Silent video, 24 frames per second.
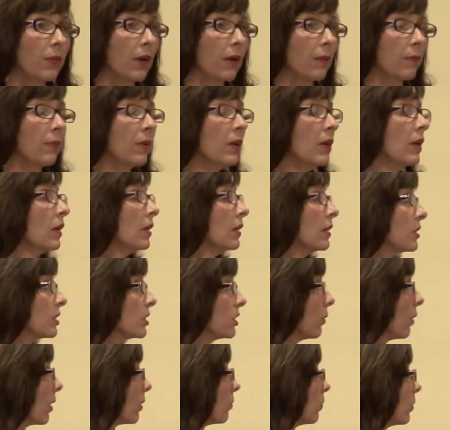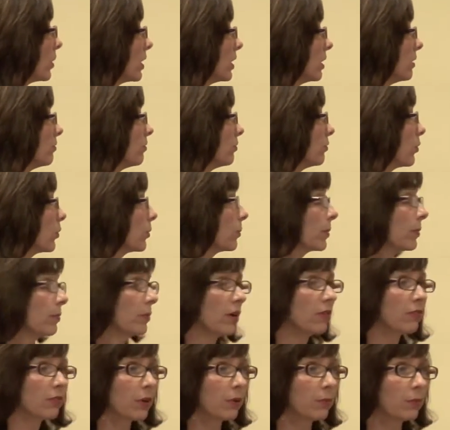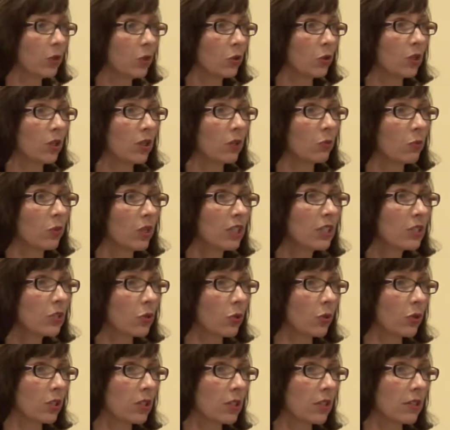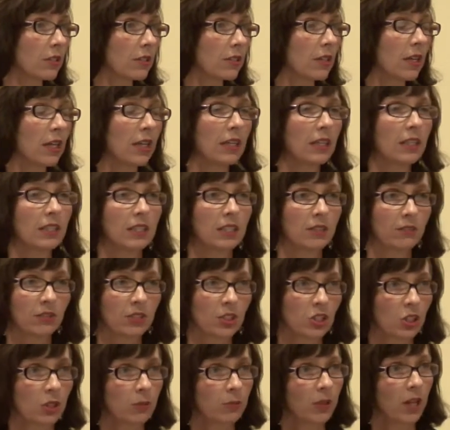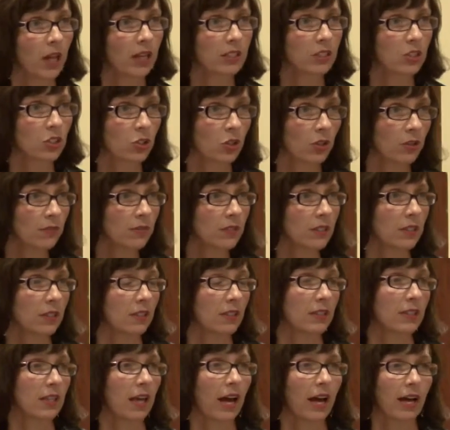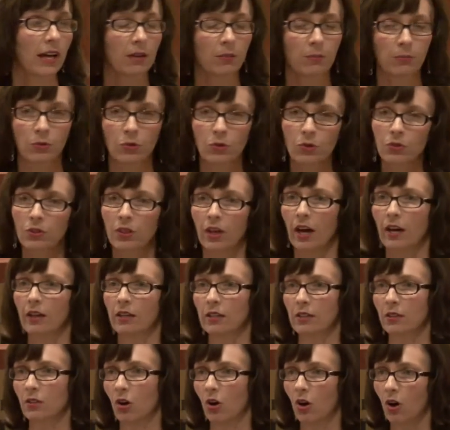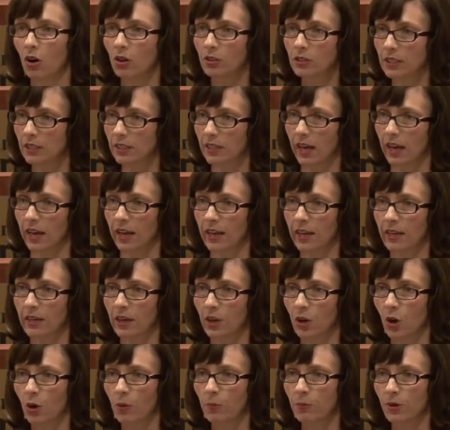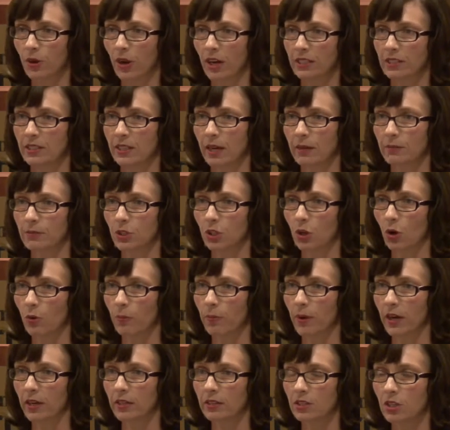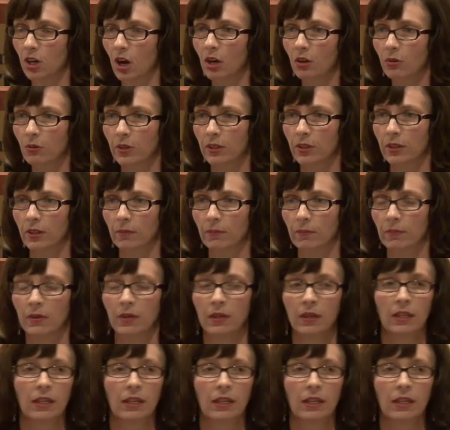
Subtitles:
them. So I want to inform them of community resources. Division of Blind Services had a booth out in the hall today, and I hope you had time to go by and talk with them.